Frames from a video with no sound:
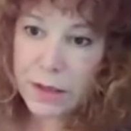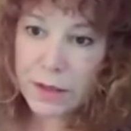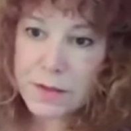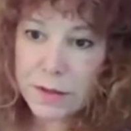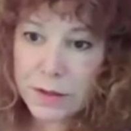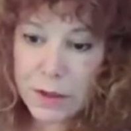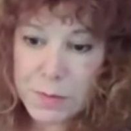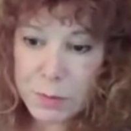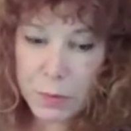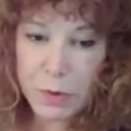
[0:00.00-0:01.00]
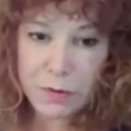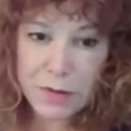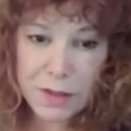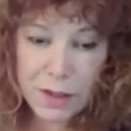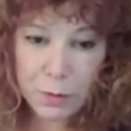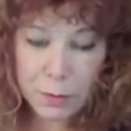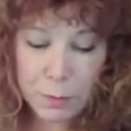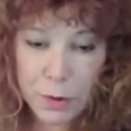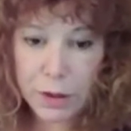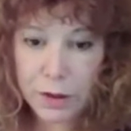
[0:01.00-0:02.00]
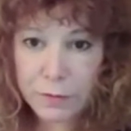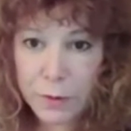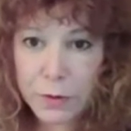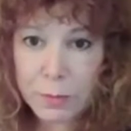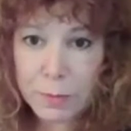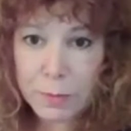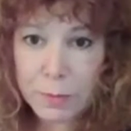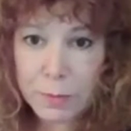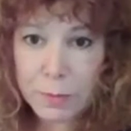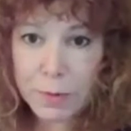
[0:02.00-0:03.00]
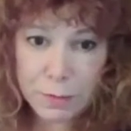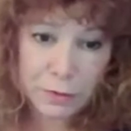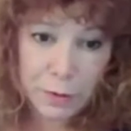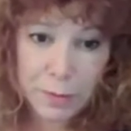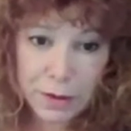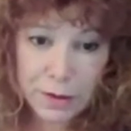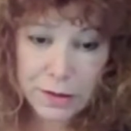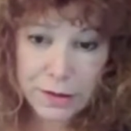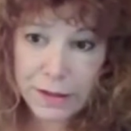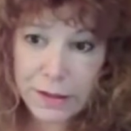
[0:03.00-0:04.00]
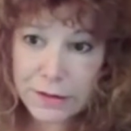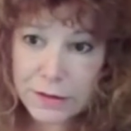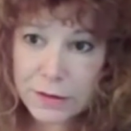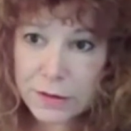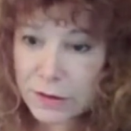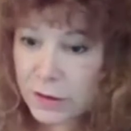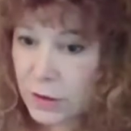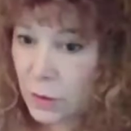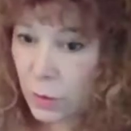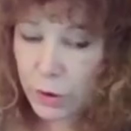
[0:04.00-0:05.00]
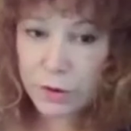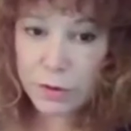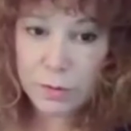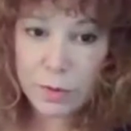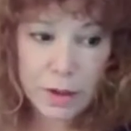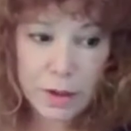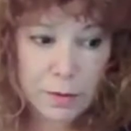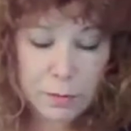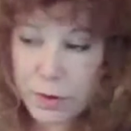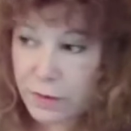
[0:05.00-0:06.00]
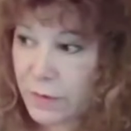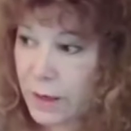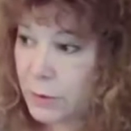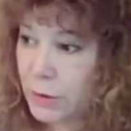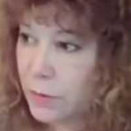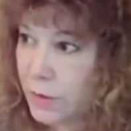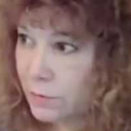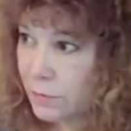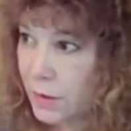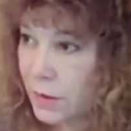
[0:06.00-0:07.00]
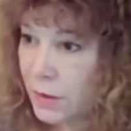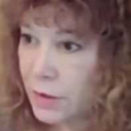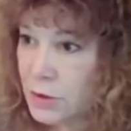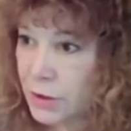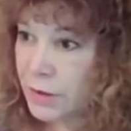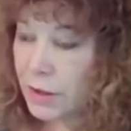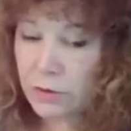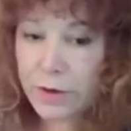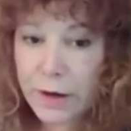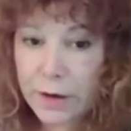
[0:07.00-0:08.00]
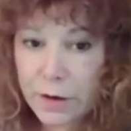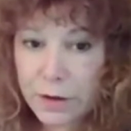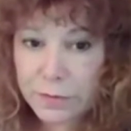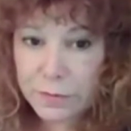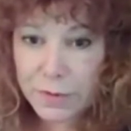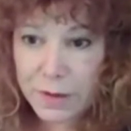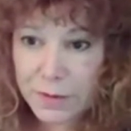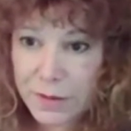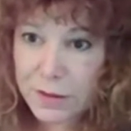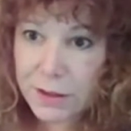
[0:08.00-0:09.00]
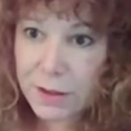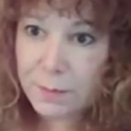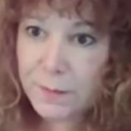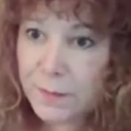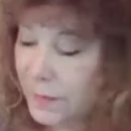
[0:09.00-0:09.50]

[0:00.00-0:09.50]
And that's a lot of times what we even say. We're putting our phone to bed. We put our phone to bed at like 8. Or you, with the family, you can shut the internet off at that time.